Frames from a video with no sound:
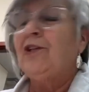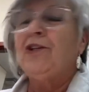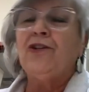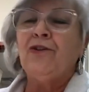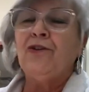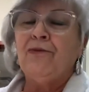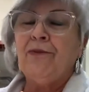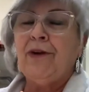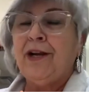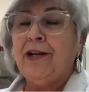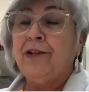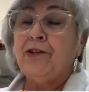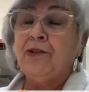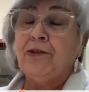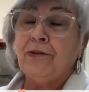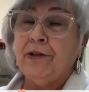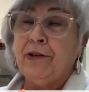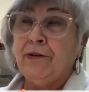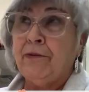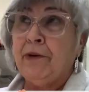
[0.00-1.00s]
Don't want to
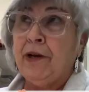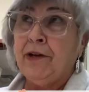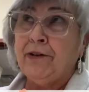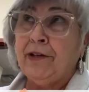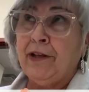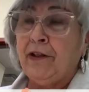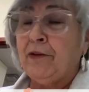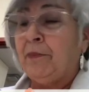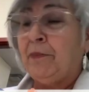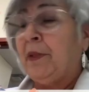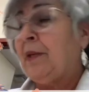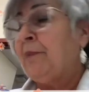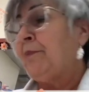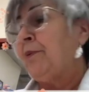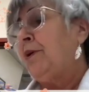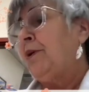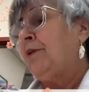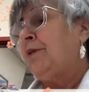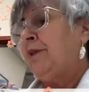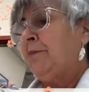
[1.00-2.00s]
do it around other
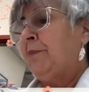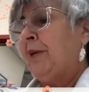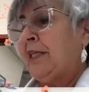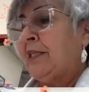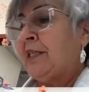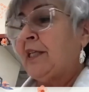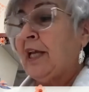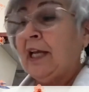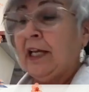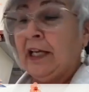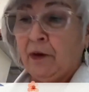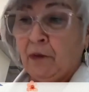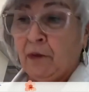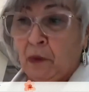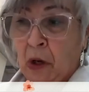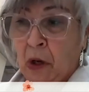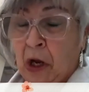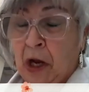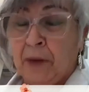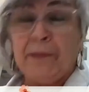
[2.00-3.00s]
people. They might take it
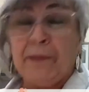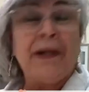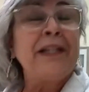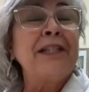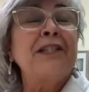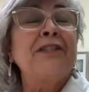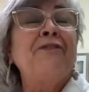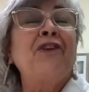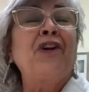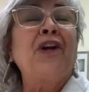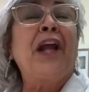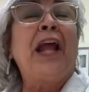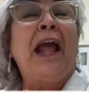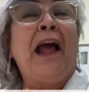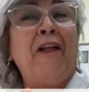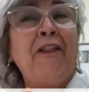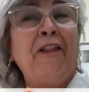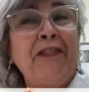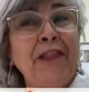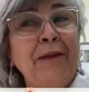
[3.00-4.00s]
wrong, but it's a very
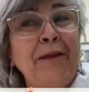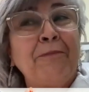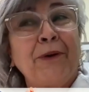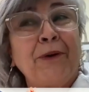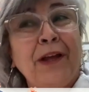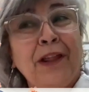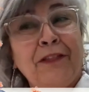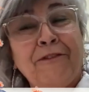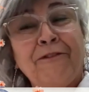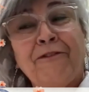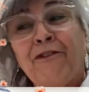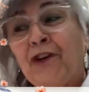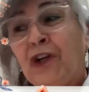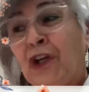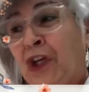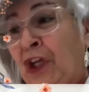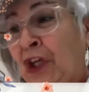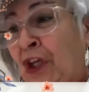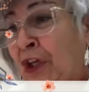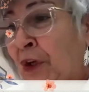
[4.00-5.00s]
healthy breath for
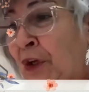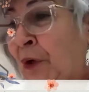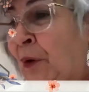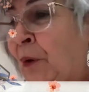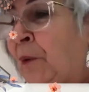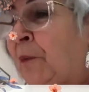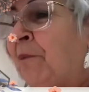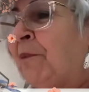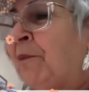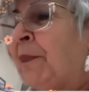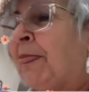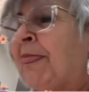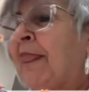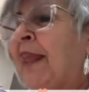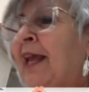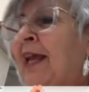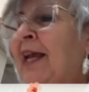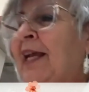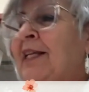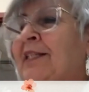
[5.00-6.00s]
you.
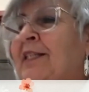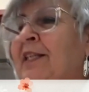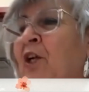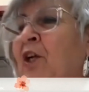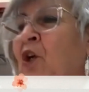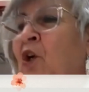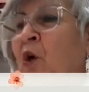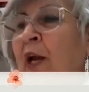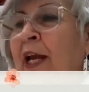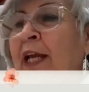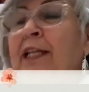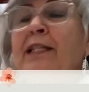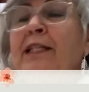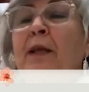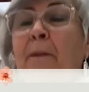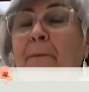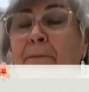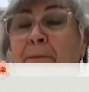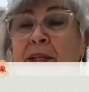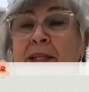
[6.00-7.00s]
It's a great
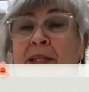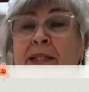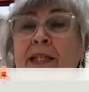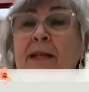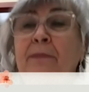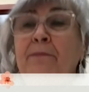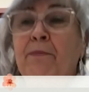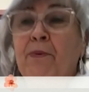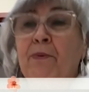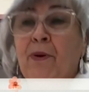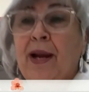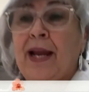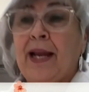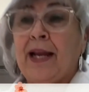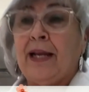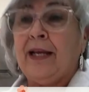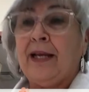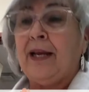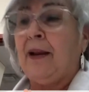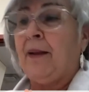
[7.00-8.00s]
busy
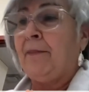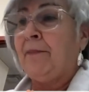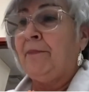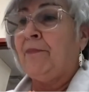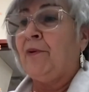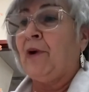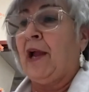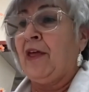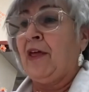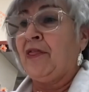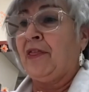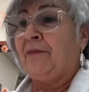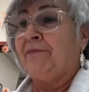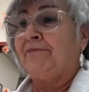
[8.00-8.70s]
brain breath.